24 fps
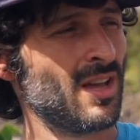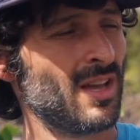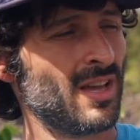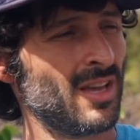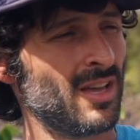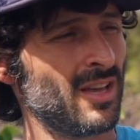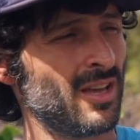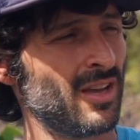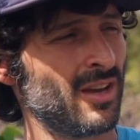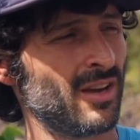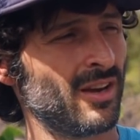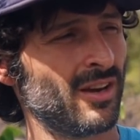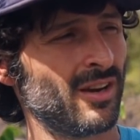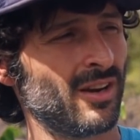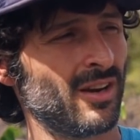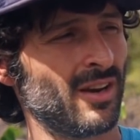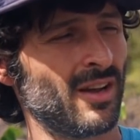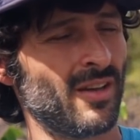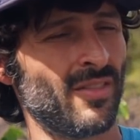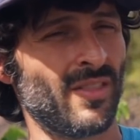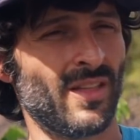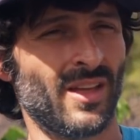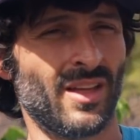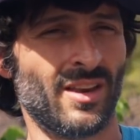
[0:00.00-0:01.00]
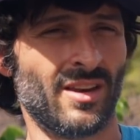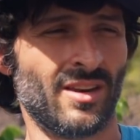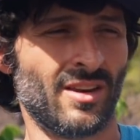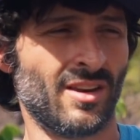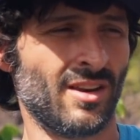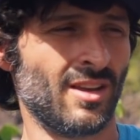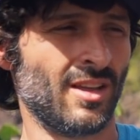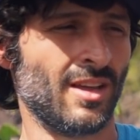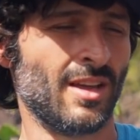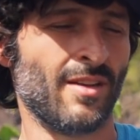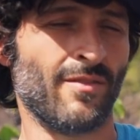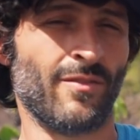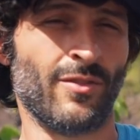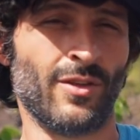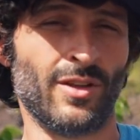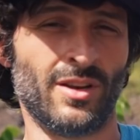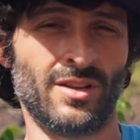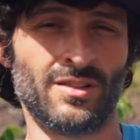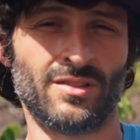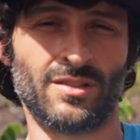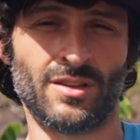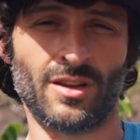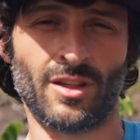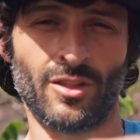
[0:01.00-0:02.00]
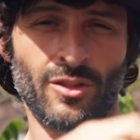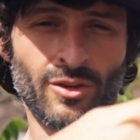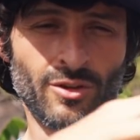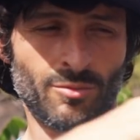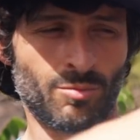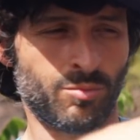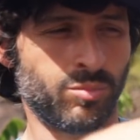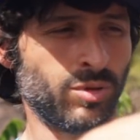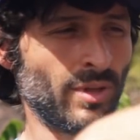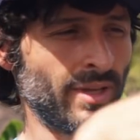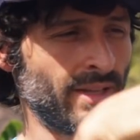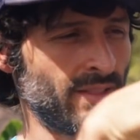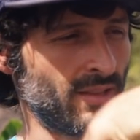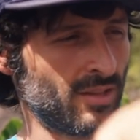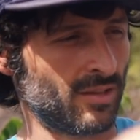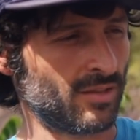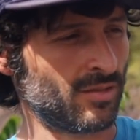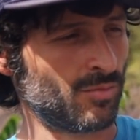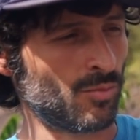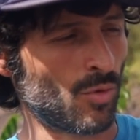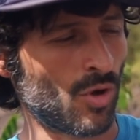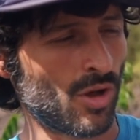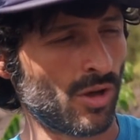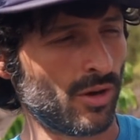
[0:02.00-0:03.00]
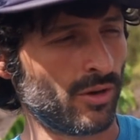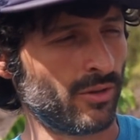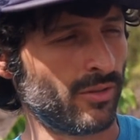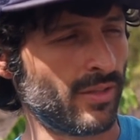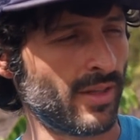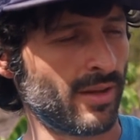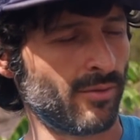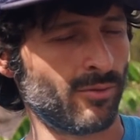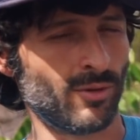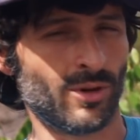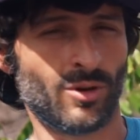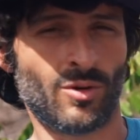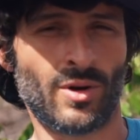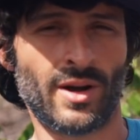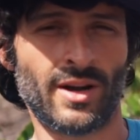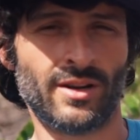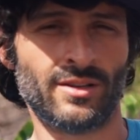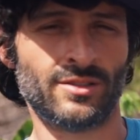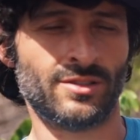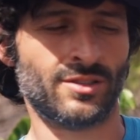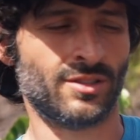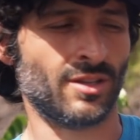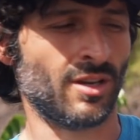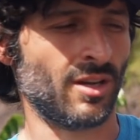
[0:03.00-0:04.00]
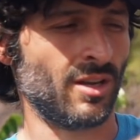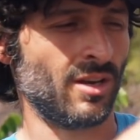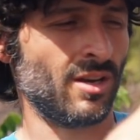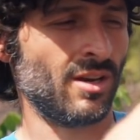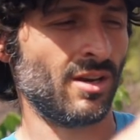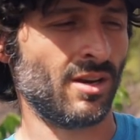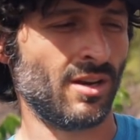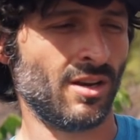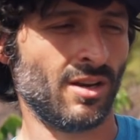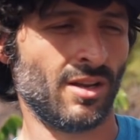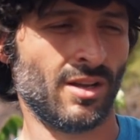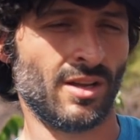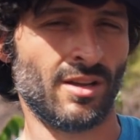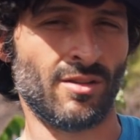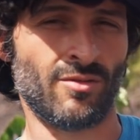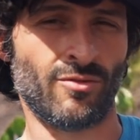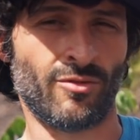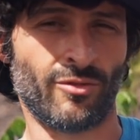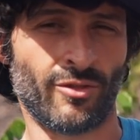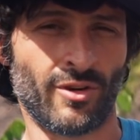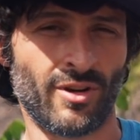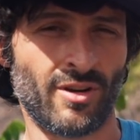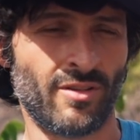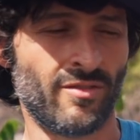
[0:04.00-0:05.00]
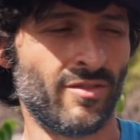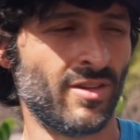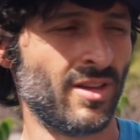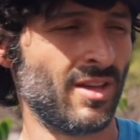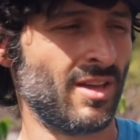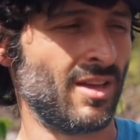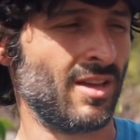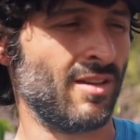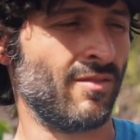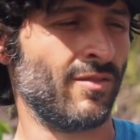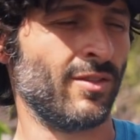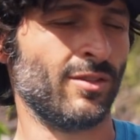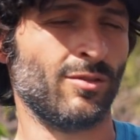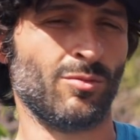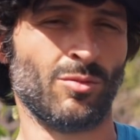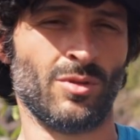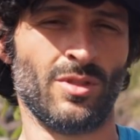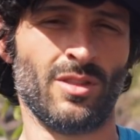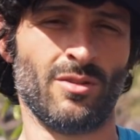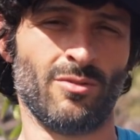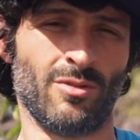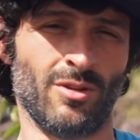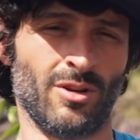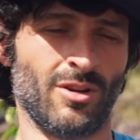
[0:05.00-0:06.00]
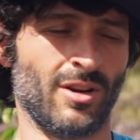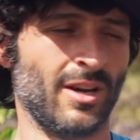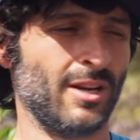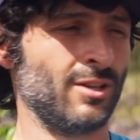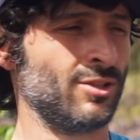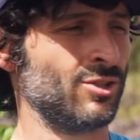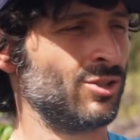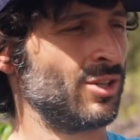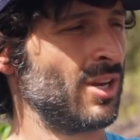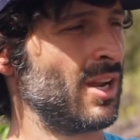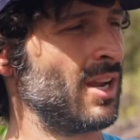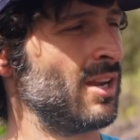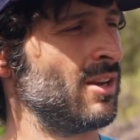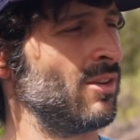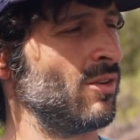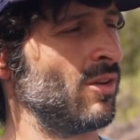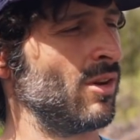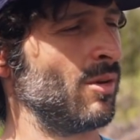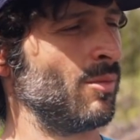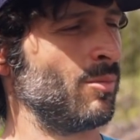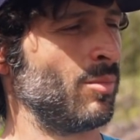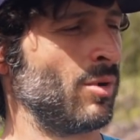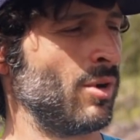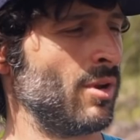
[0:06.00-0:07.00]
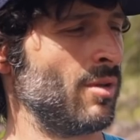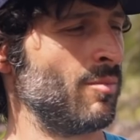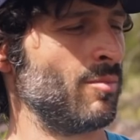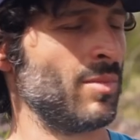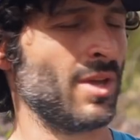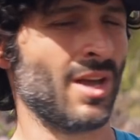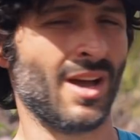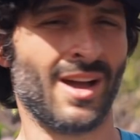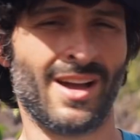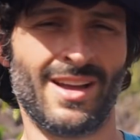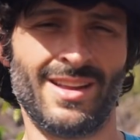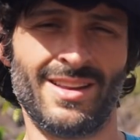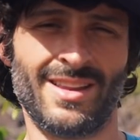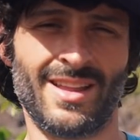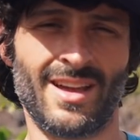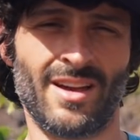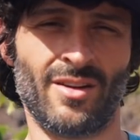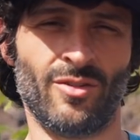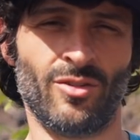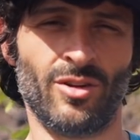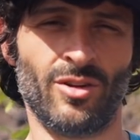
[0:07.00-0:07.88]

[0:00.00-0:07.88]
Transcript: here, and then if it is another plant that's smaller that requires sun, in front of it. If it's one that requires shade, you want to put it behind that